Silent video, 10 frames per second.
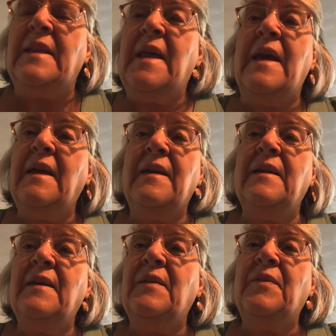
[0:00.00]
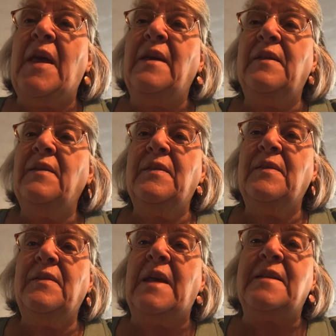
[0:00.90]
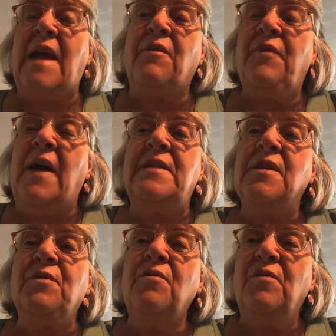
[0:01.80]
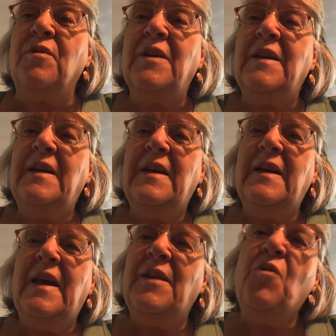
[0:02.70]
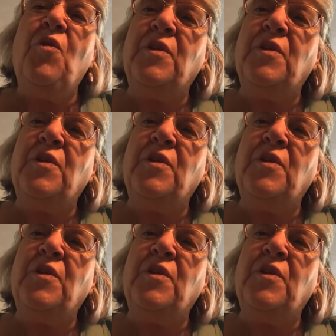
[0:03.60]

and they they they sacrificed it all in